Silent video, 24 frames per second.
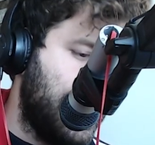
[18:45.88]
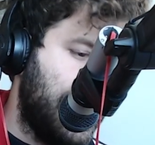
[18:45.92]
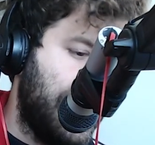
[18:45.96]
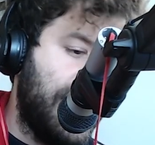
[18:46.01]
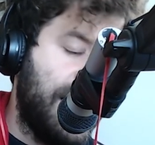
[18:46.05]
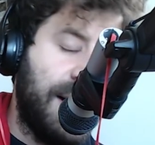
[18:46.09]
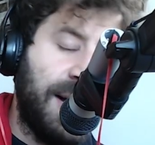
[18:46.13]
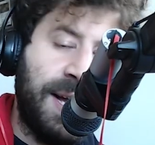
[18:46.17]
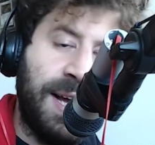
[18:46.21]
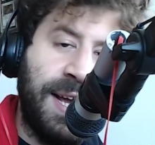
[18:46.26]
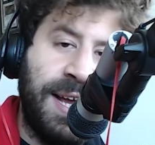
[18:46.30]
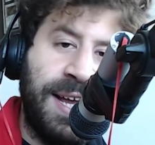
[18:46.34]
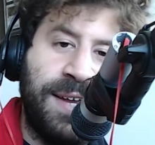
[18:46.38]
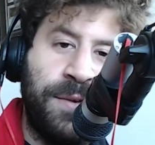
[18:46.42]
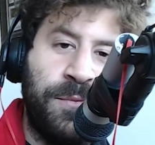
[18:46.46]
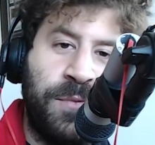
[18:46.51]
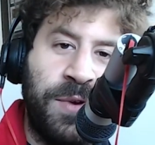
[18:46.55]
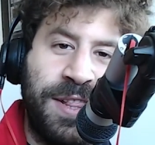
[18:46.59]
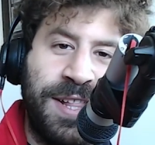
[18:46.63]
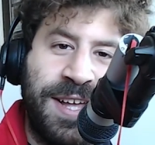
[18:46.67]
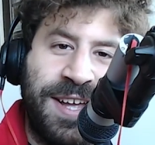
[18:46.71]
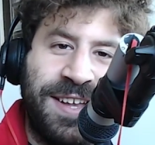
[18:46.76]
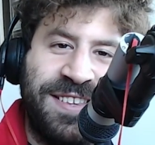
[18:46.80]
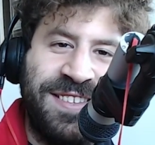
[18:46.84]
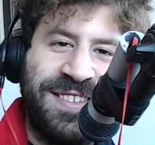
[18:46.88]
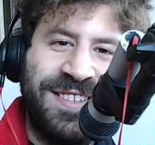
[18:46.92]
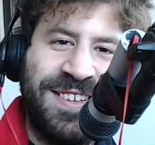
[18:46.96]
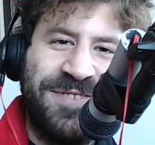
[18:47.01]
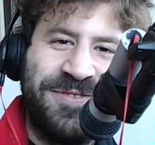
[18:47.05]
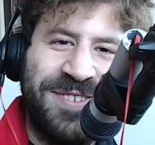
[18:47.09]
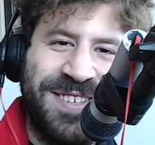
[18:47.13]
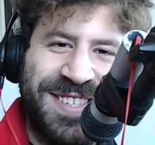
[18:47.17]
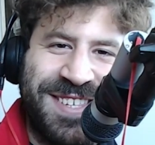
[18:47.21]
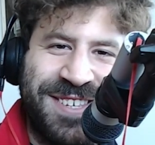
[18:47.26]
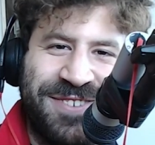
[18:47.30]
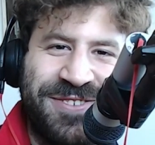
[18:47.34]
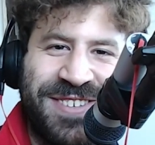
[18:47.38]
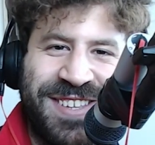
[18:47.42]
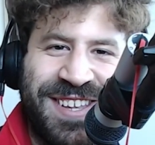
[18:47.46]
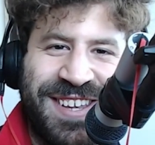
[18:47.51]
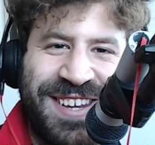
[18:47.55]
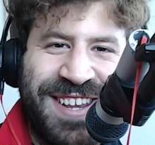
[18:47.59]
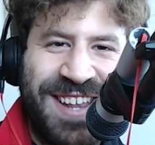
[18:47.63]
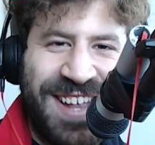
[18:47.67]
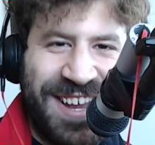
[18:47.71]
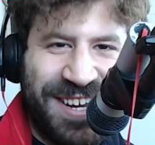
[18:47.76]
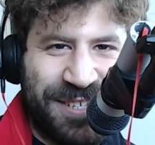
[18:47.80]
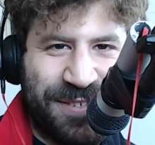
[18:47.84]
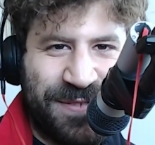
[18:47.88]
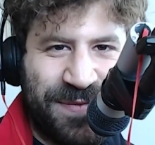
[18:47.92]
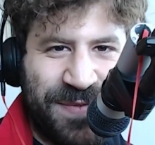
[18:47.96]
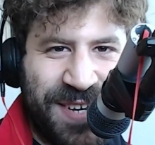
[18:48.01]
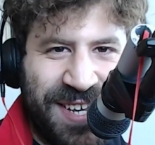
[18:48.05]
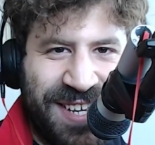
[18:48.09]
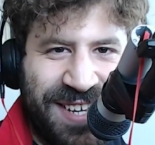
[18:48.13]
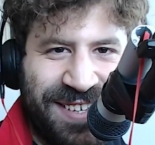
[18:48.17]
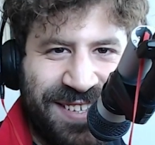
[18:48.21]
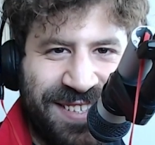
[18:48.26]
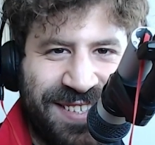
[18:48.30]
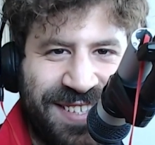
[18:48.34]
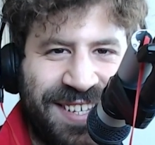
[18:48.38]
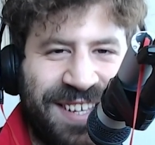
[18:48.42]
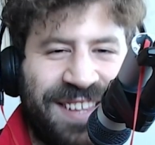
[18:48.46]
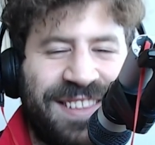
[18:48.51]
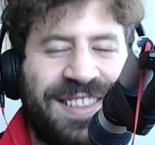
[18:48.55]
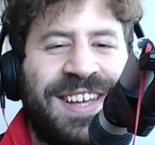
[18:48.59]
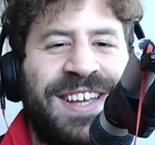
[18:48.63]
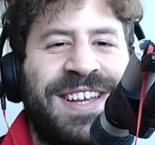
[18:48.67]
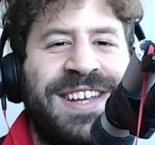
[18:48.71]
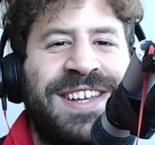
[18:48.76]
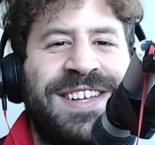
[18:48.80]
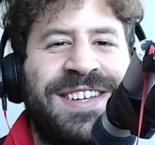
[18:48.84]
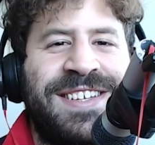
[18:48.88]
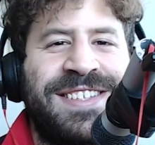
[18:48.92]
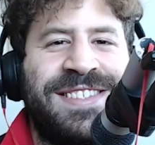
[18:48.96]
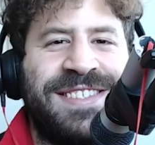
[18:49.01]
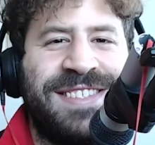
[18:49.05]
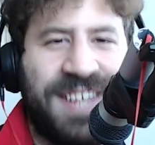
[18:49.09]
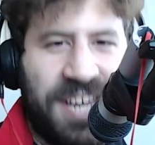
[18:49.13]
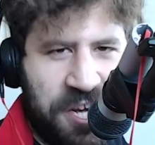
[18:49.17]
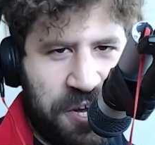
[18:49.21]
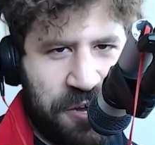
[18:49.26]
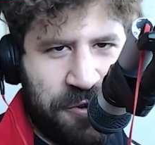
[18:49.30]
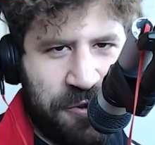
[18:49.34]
Uh, and with that, I will see you in the next vid. Until then, take